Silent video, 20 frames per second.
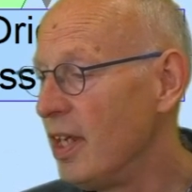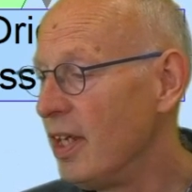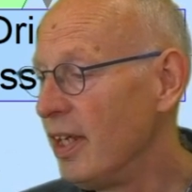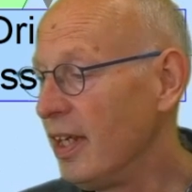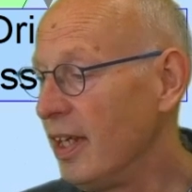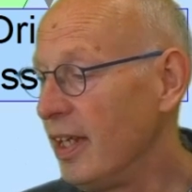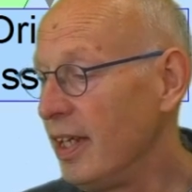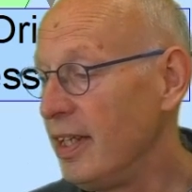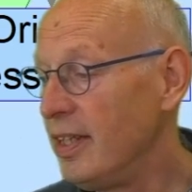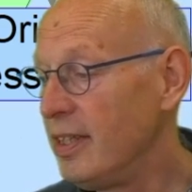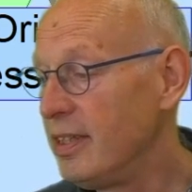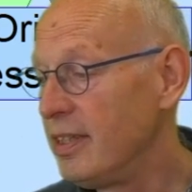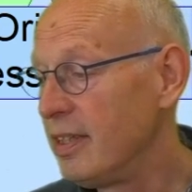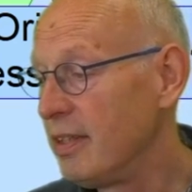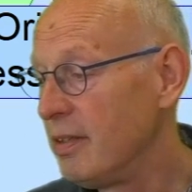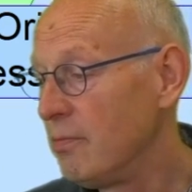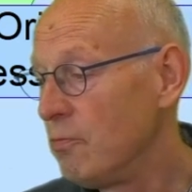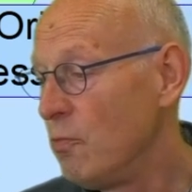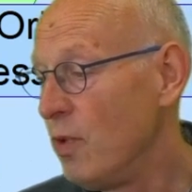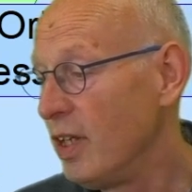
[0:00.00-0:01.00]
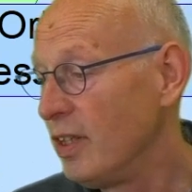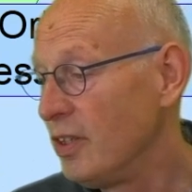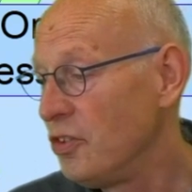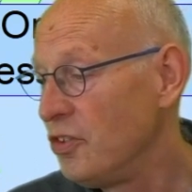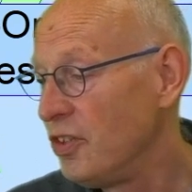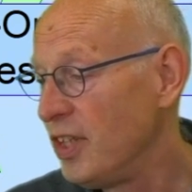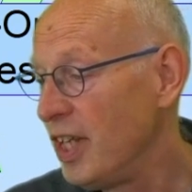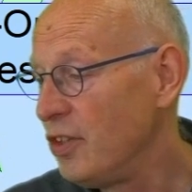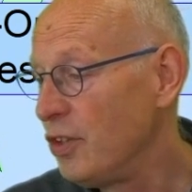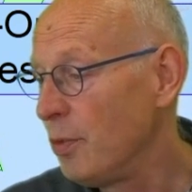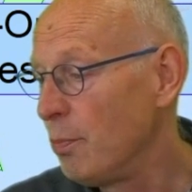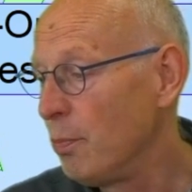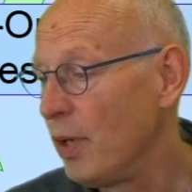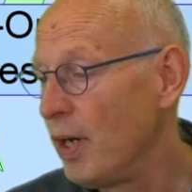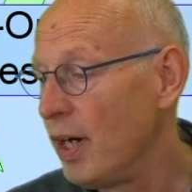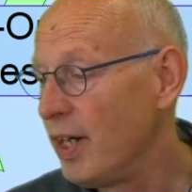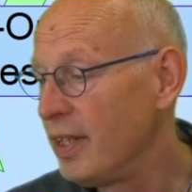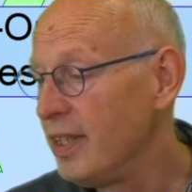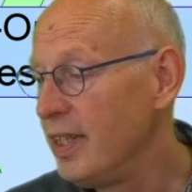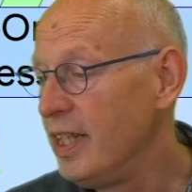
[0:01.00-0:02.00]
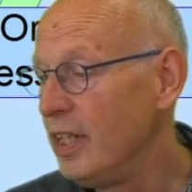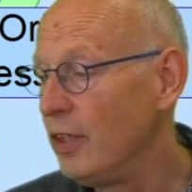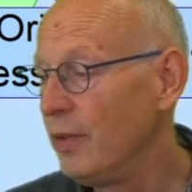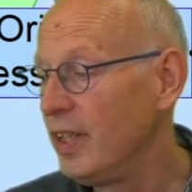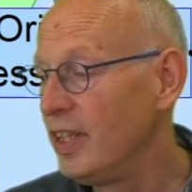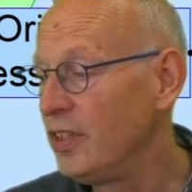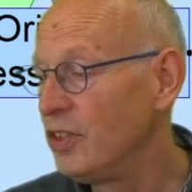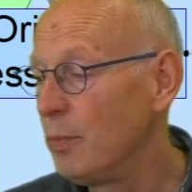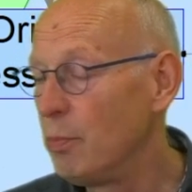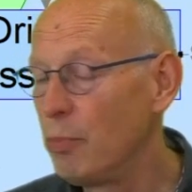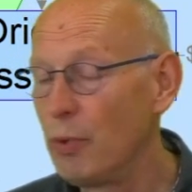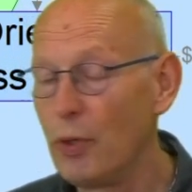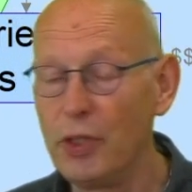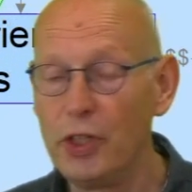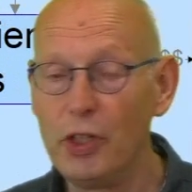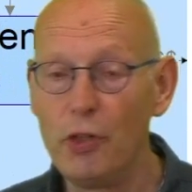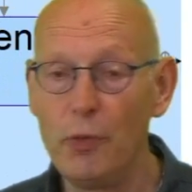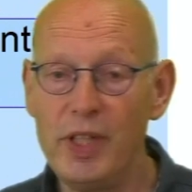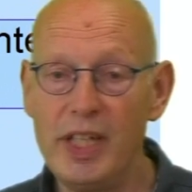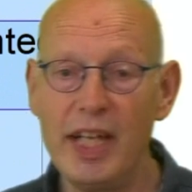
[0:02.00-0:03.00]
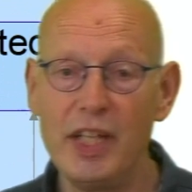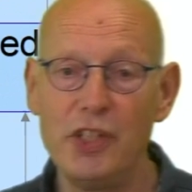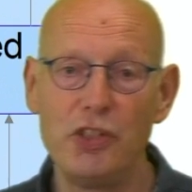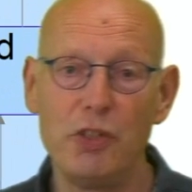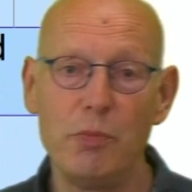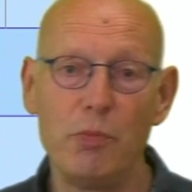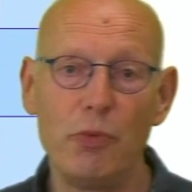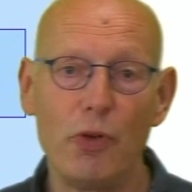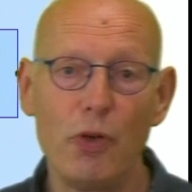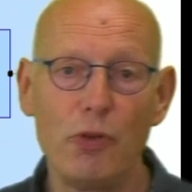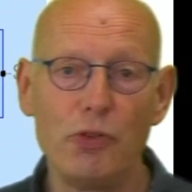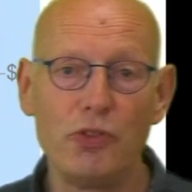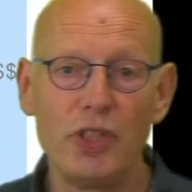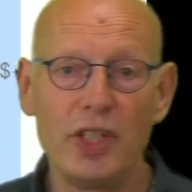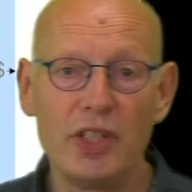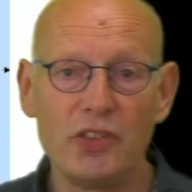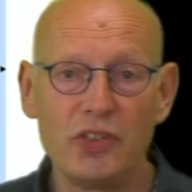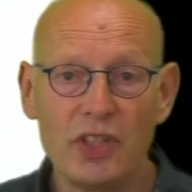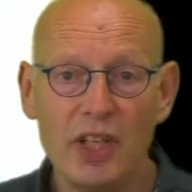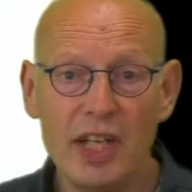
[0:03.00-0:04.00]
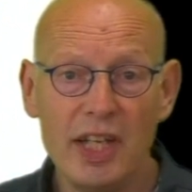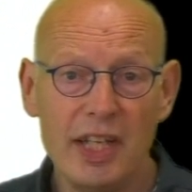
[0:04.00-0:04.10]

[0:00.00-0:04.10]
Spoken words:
The center part here is the product creation process.